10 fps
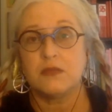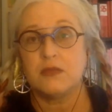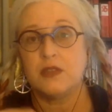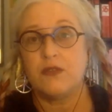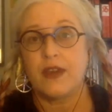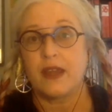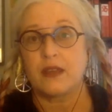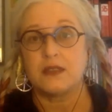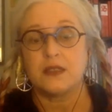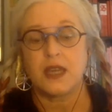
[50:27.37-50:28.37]
in
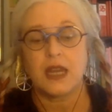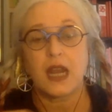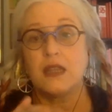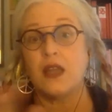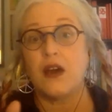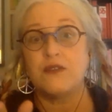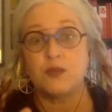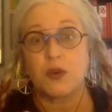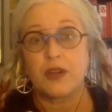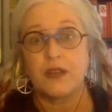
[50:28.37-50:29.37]
Vegas. And I loved
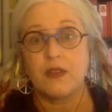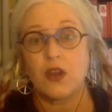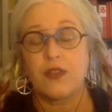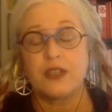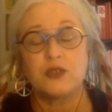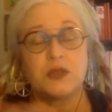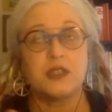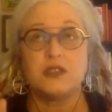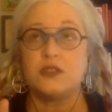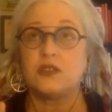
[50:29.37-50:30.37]
working there. They
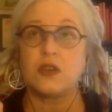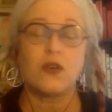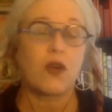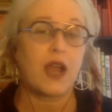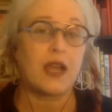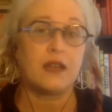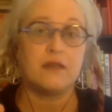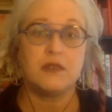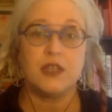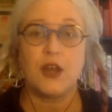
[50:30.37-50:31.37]
treated you so great,
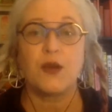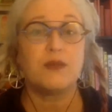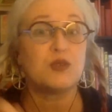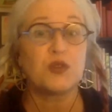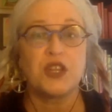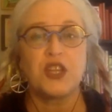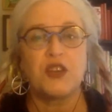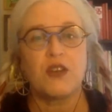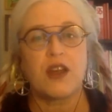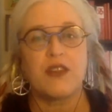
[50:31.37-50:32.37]
and it was really
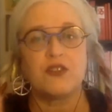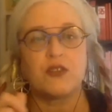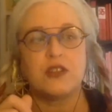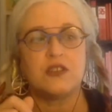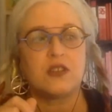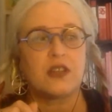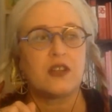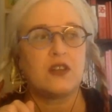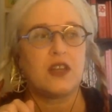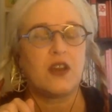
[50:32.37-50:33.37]
cute how they treated you. Like
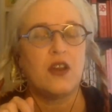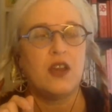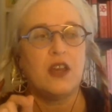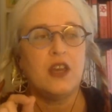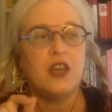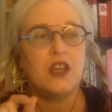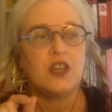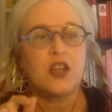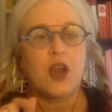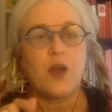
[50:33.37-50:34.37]

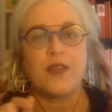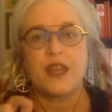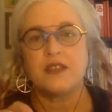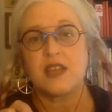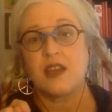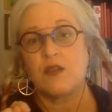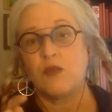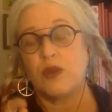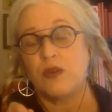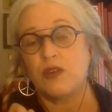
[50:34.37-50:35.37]
you'd go and they'd say,
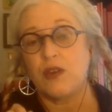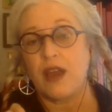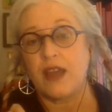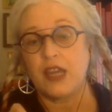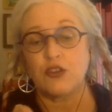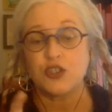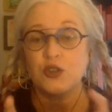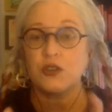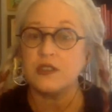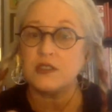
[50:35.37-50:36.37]
here's
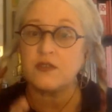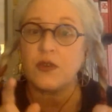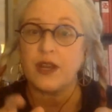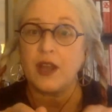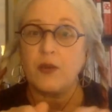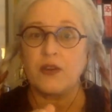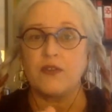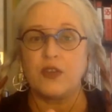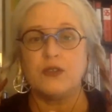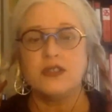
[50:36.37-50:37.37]
your list of radio
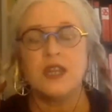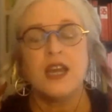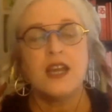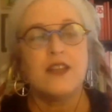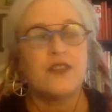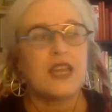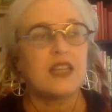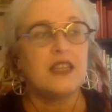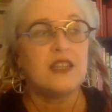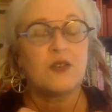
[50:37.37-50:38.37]
interviews. They
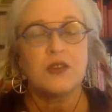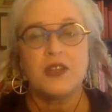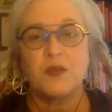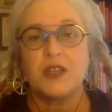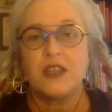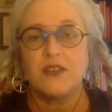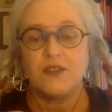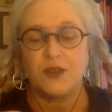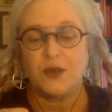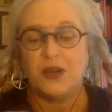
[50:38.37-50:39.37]
literally would give
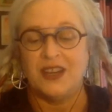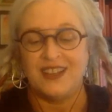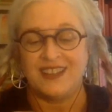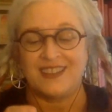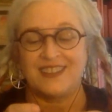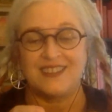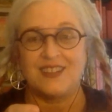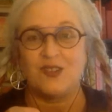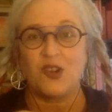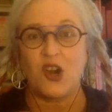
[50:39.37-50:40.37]
you like this
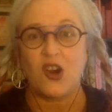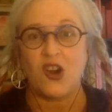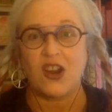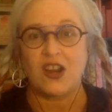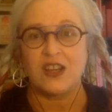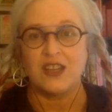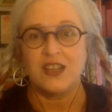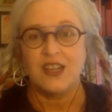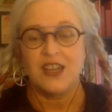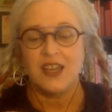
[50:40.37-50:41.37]
little card,
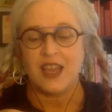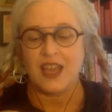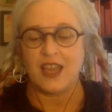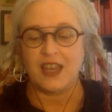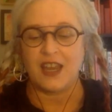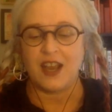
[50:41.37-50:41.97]
and